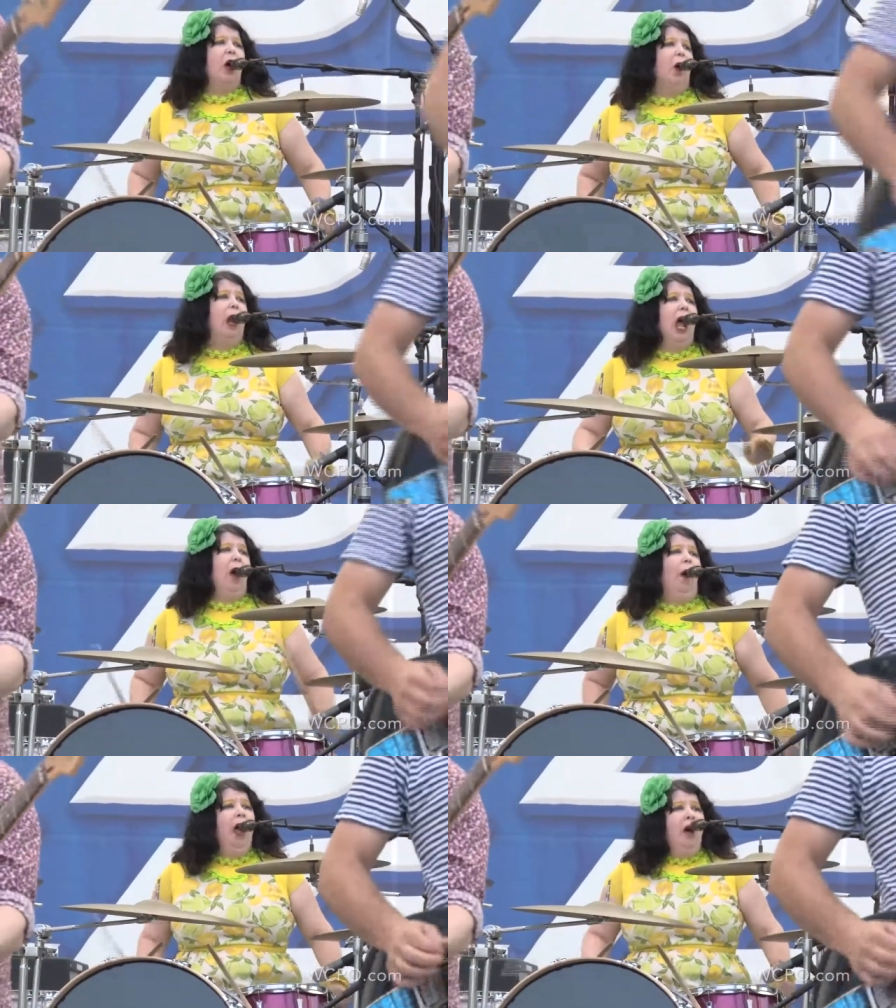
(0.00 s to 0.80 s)
freaky
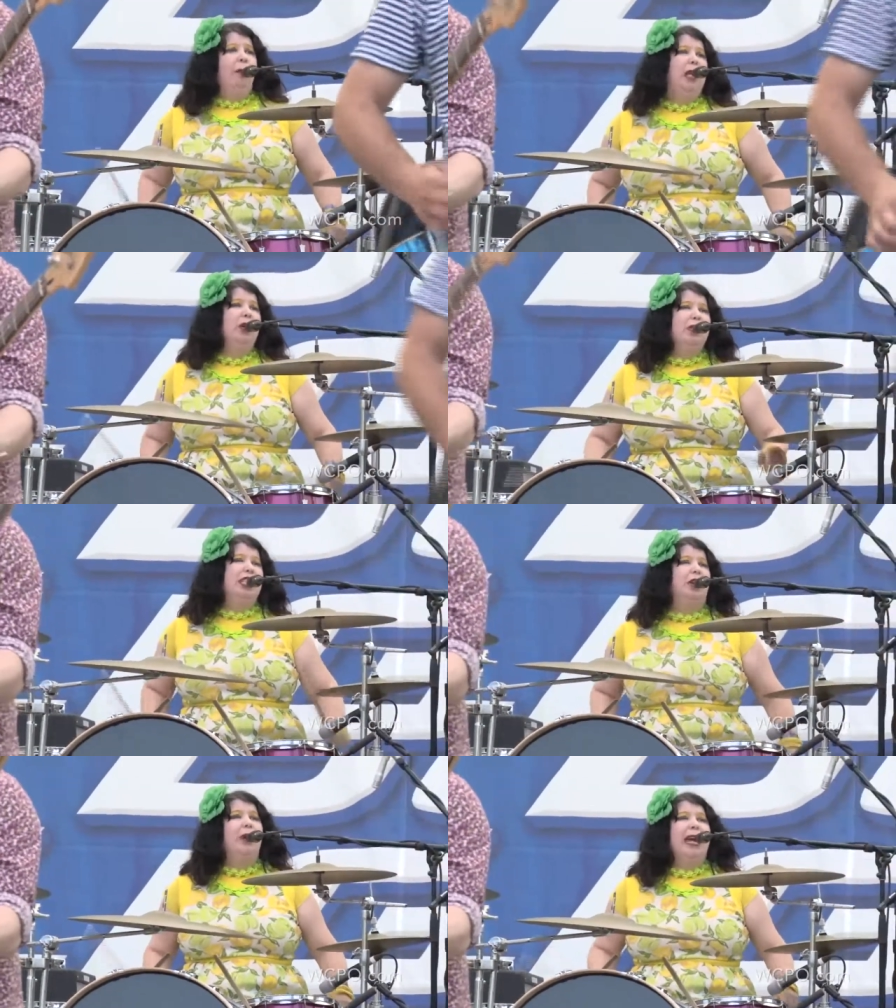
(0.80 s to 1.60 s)
art
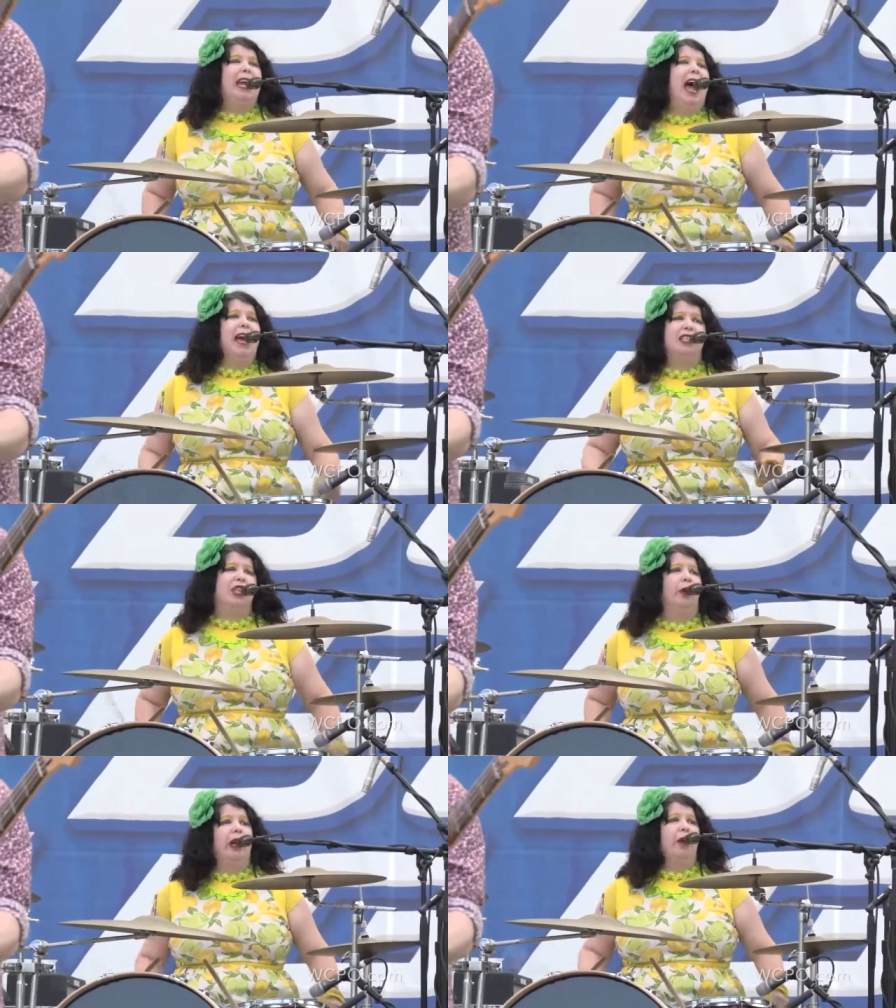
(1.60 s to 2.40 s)
art
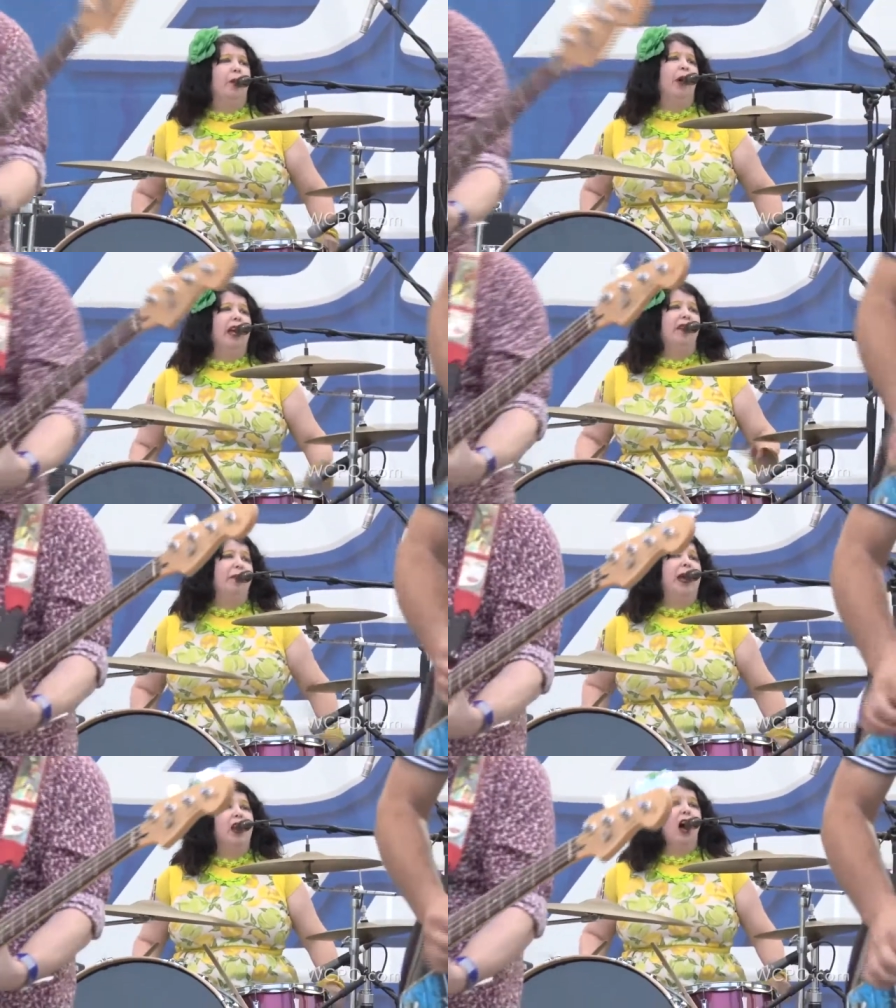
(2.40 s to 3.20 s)
activist
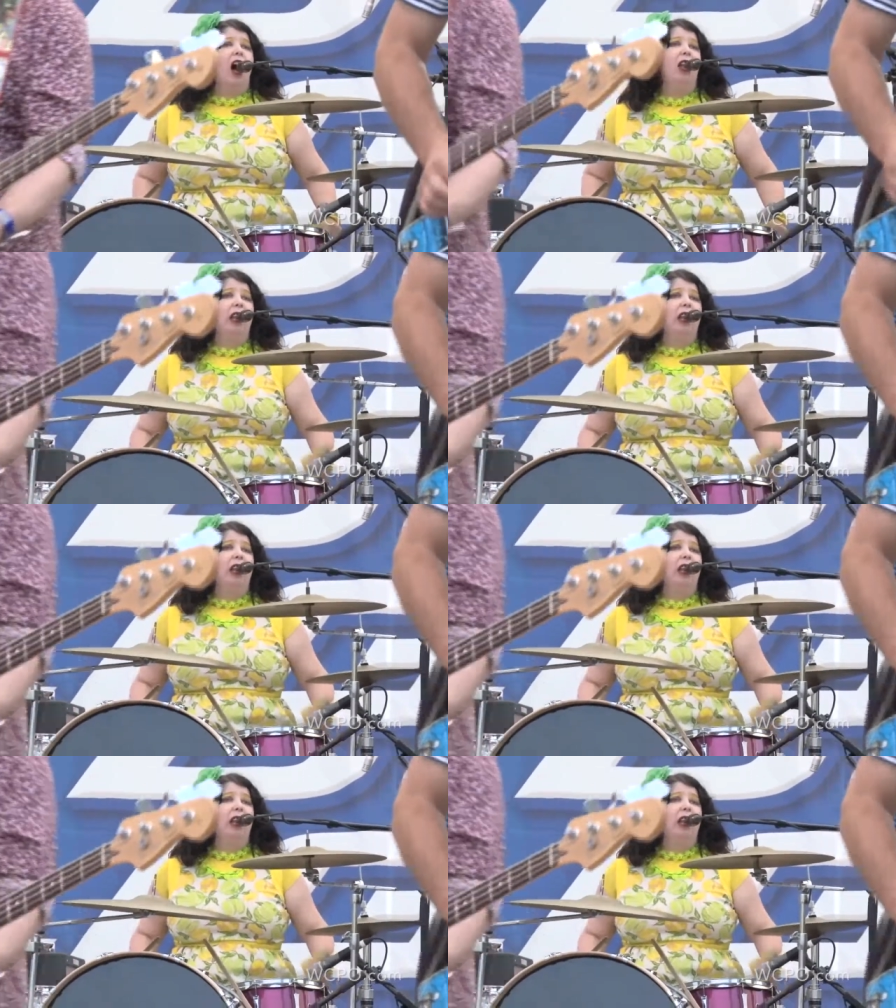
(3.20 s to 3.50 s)
aspect.